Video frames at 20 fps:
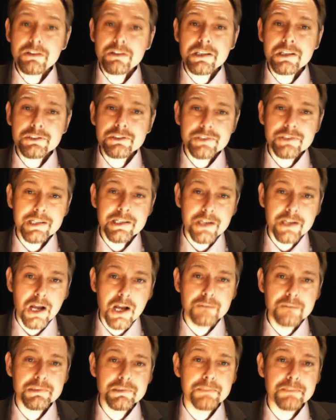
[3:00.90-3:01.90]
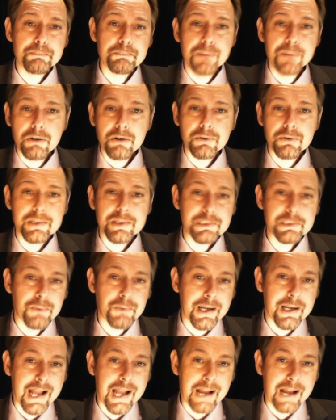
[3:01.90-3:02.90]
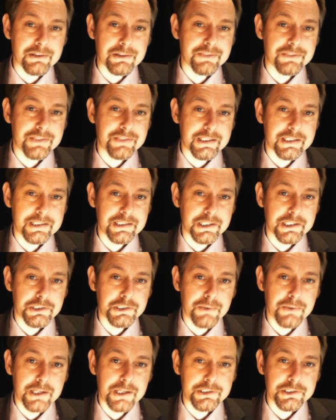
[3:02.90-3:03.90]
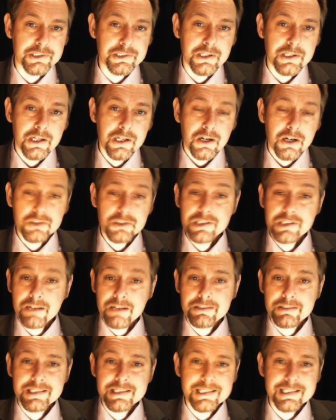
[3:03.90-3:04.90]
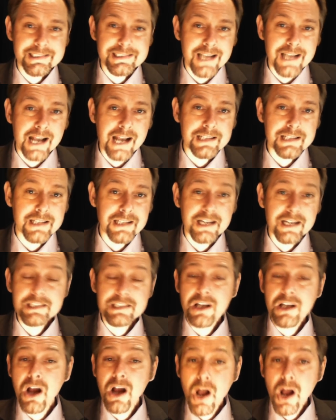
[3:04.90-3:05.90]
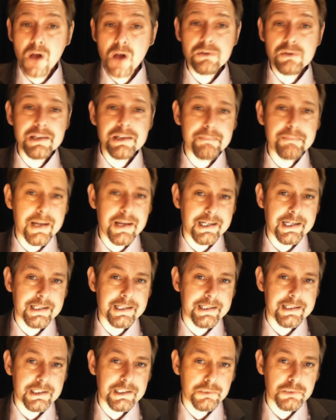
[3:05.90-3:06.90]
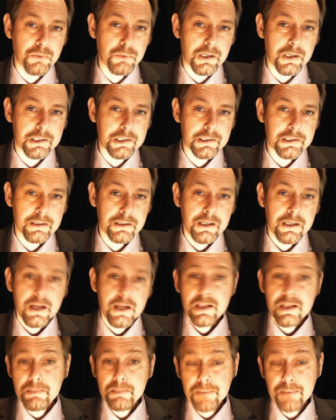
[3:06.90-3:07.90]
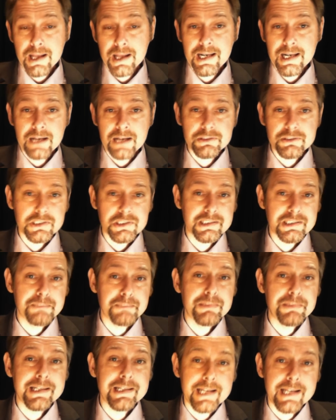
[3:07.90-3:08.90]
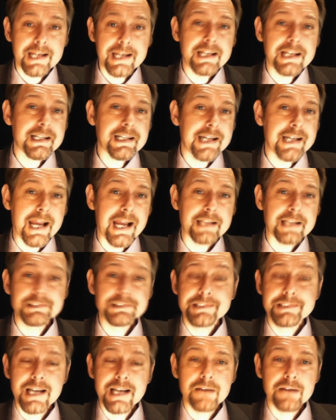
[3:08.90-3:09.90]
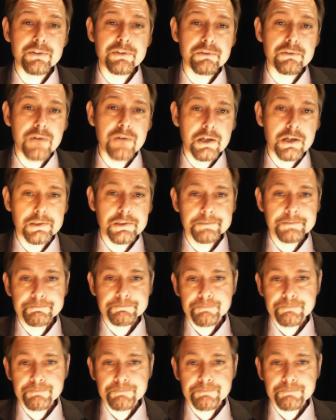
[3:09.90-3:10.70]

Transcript: country can hope to borrow its way out of this situation. Austerity and tax hikes are only making things worse. The bailouts are simply kicking the can down the road.